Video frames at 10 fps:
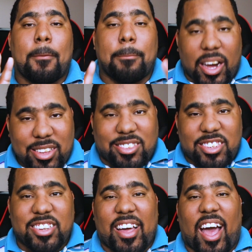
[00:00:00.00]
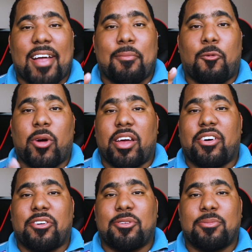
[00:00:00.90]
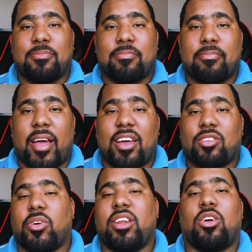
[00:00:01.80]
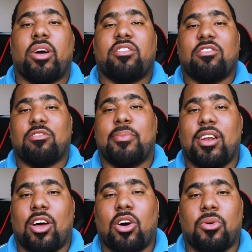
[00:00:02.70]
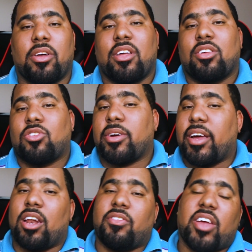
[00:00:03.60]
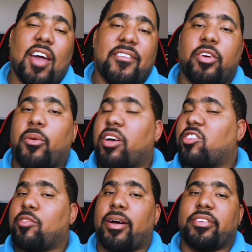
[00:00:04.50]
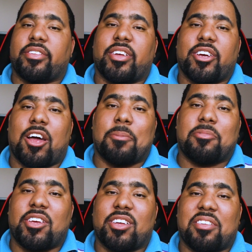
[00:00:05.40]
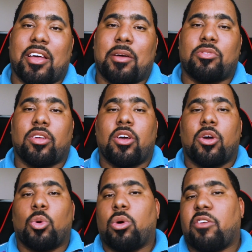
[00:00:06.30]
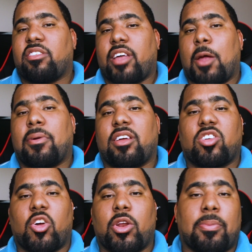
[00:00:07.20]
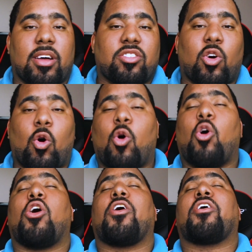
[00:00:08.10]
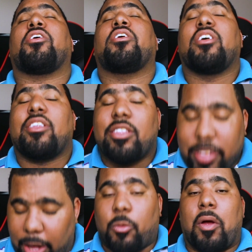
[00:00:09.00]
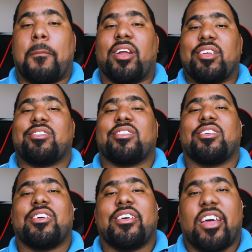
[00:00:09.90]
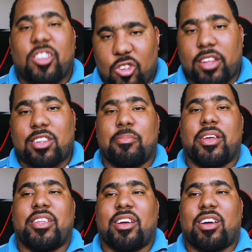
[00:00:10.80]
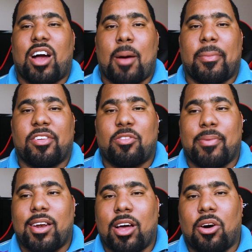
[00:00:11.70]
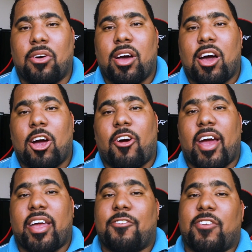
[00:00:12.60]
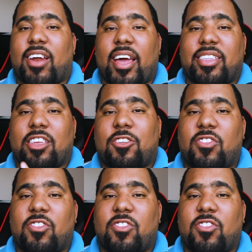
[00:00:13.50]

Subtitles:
But I will answer any questions below. So again, if you have any questions about the CompTIA exams, whether it's A+, Security Plus, or Network Plus, drop them in the comments below. All right, if you like this